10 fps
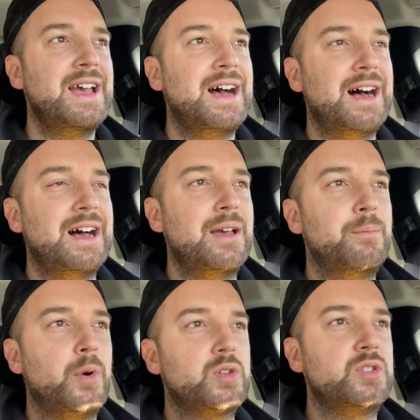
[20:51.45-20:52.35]

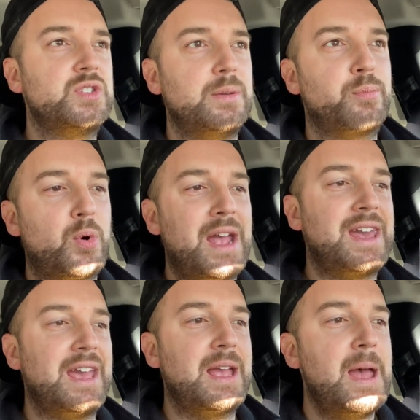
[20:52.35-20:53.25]
emergency
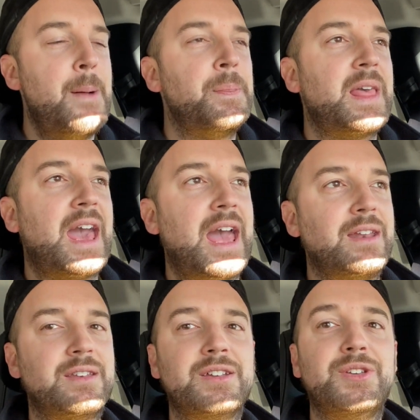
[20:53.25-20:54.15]
braking,
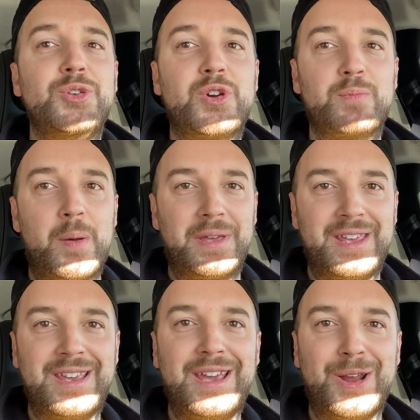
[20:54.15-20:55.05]
and you can probably
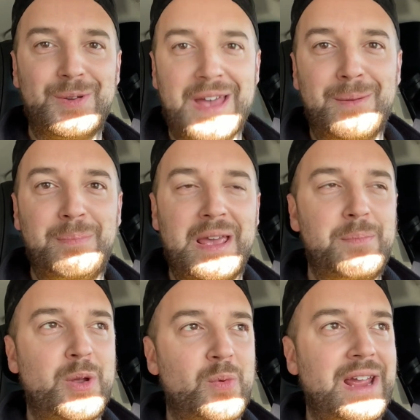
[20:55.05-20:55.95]
hear that
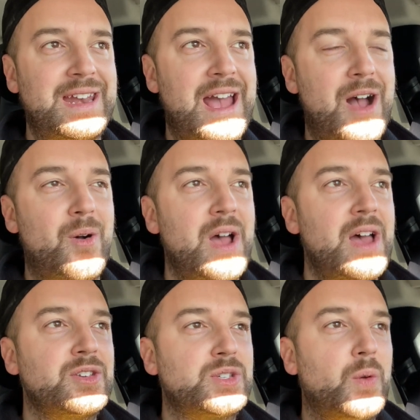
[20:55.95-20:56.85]
beeping right now.
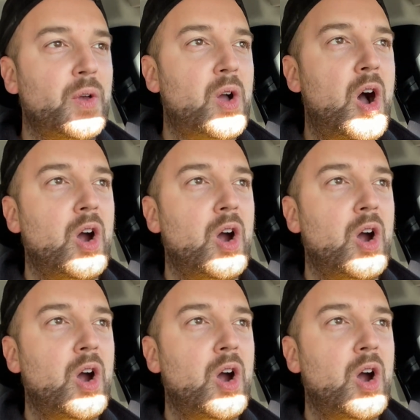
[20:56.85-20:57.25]
So the car